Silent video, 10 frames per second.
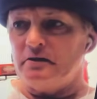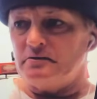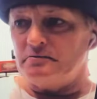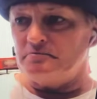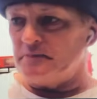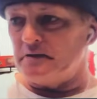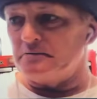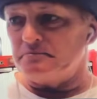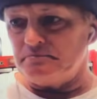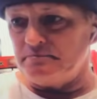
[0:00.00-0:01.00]
They were,
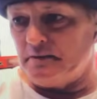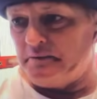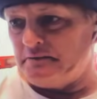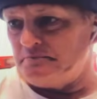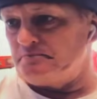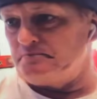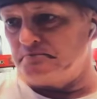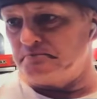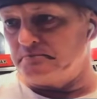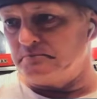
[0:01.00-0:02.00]
I mean,
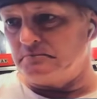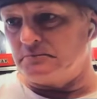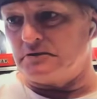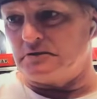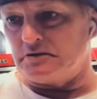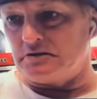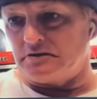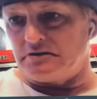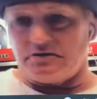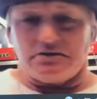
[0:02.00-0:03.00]

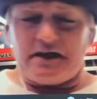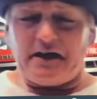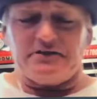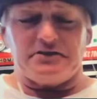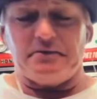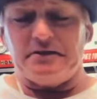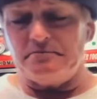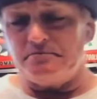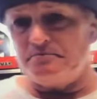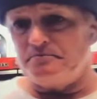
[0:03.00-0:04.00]
good guys. I mean,
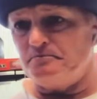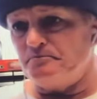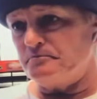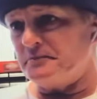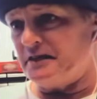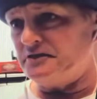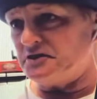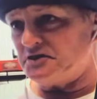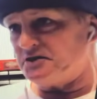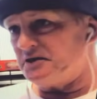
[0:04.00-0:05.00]
they
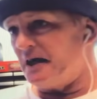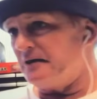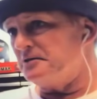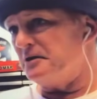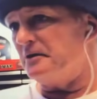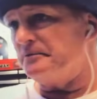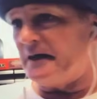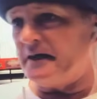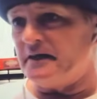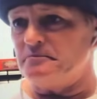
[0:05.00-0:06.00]
just, I don't know
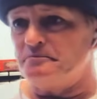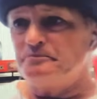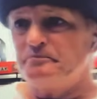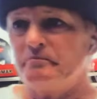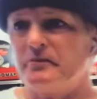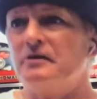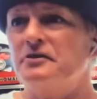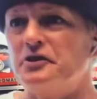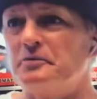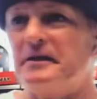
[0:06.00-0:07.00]
if
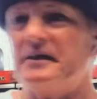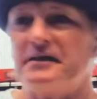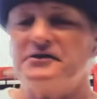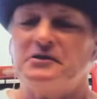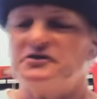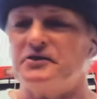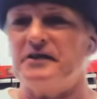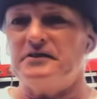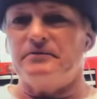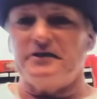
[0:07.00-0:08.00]
European guys always train
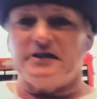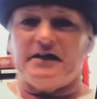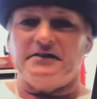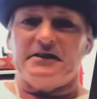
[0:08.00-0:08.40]
different than I did.